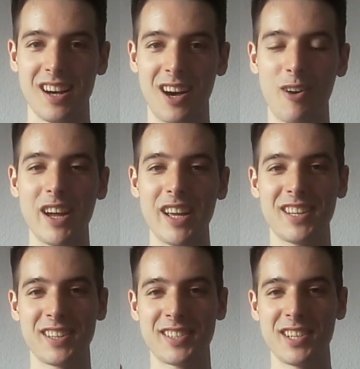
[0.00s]
Alright,
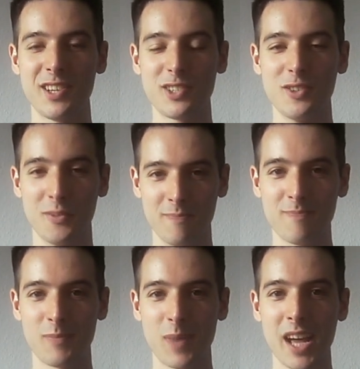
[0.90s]
see you soon.
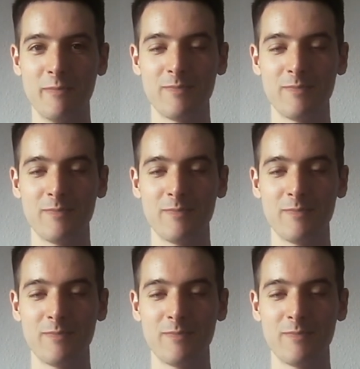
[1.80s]
Bye.